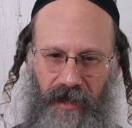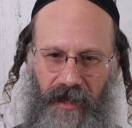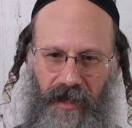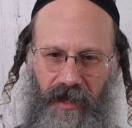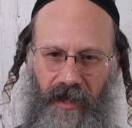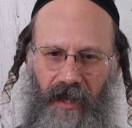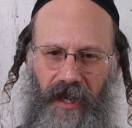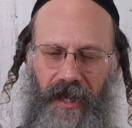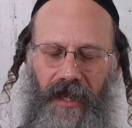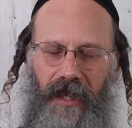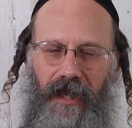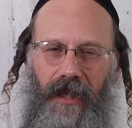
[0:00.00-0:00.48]

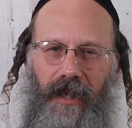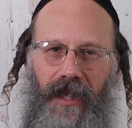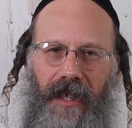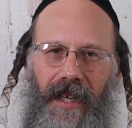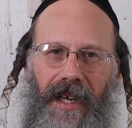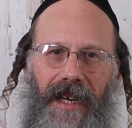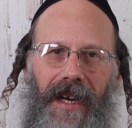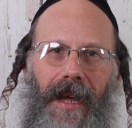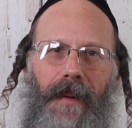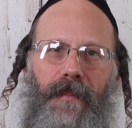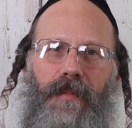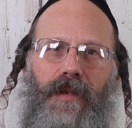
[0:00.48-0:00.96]
is like you
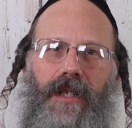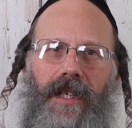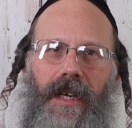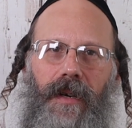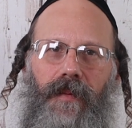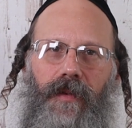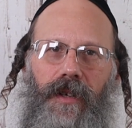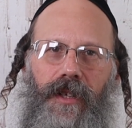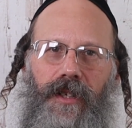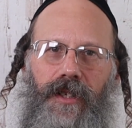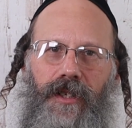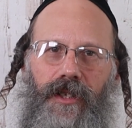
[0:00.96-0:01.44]
get
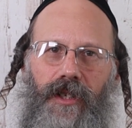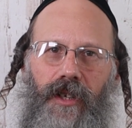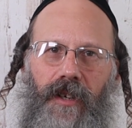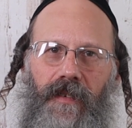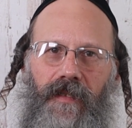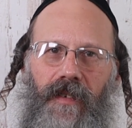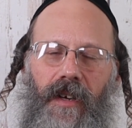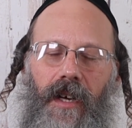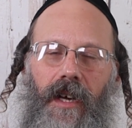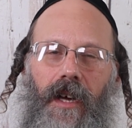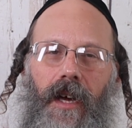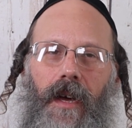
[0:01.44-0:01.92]
upset with
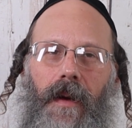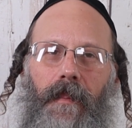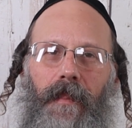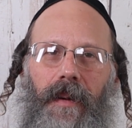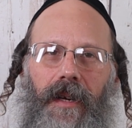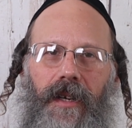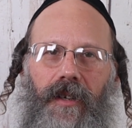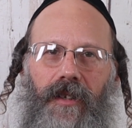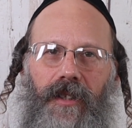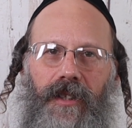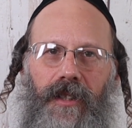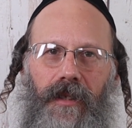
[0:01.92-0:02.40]
yourself
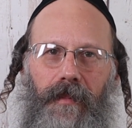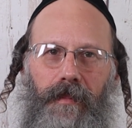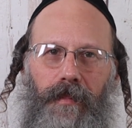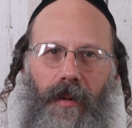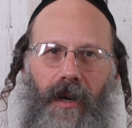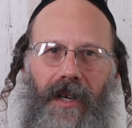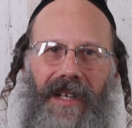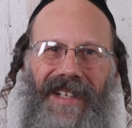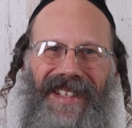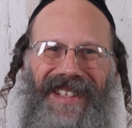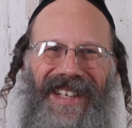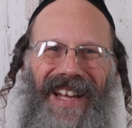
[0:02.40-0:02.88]
because the
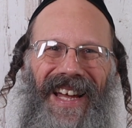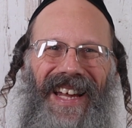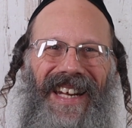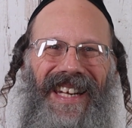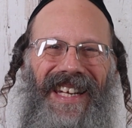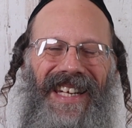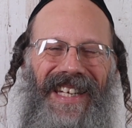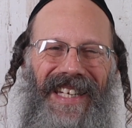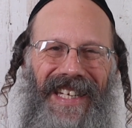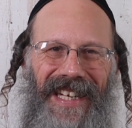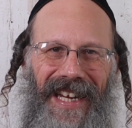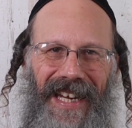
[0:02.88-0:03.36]
body's
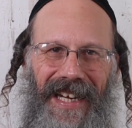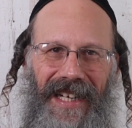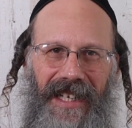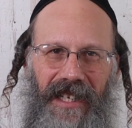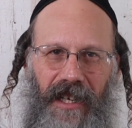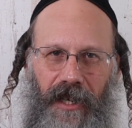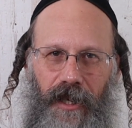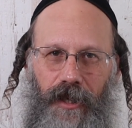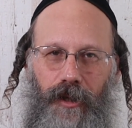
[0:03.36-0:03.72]
addicted.